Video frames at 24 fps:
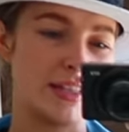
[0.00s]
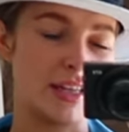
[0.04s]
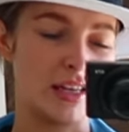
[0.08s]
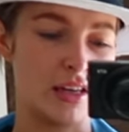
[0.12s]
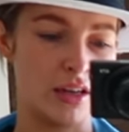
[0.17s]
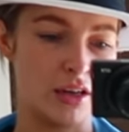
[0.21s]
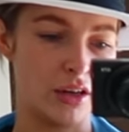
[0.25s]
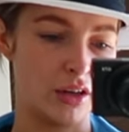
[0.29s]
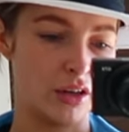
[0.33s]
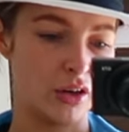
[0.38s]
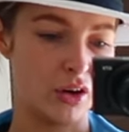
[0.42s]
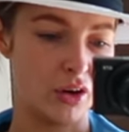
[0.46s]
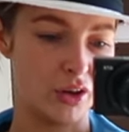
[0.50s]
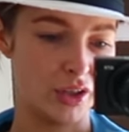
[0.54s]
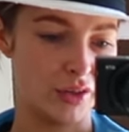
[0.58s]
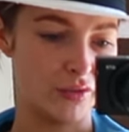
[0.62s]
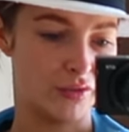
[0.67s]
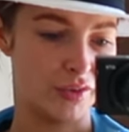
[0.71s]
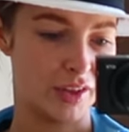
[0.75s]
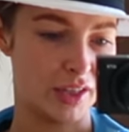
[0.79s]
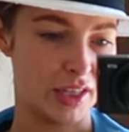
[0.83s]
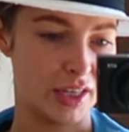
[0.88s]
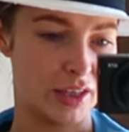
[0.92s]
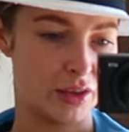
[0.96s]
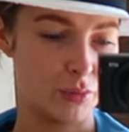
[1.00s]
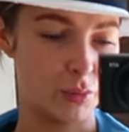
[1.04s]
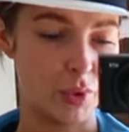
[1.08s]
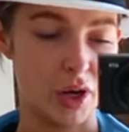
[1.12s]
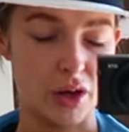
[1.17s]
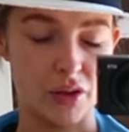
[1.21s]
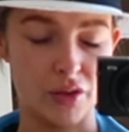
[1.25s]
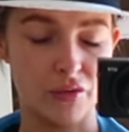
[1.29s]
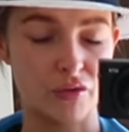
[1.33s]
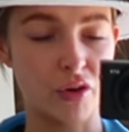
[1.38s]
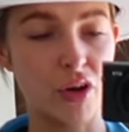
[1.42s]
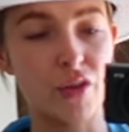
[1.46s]
dinner kind of thing here.
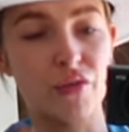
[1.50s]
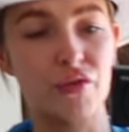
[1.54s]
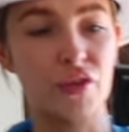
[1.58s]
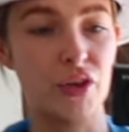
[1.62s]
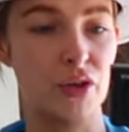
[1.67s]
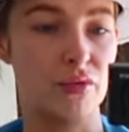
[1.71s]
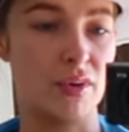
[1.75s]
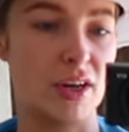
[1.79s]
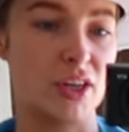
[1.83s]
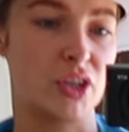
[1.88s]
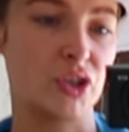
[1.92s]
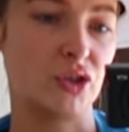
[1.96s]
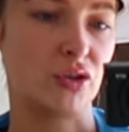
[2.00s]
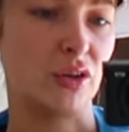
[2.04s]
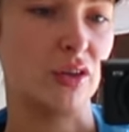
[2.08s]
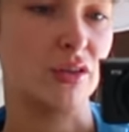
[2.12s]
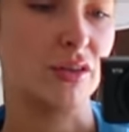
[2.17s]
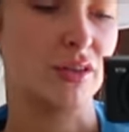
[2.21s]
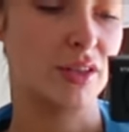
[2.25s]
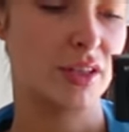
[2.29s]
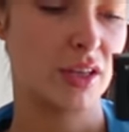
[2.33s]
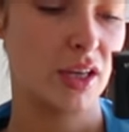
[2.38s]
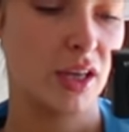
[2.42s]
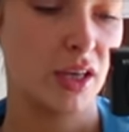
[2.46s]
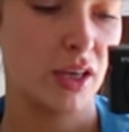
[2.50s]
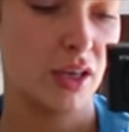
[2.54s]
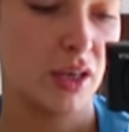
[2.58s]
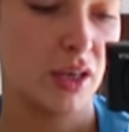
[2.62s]
Well, they've got a few restaurants,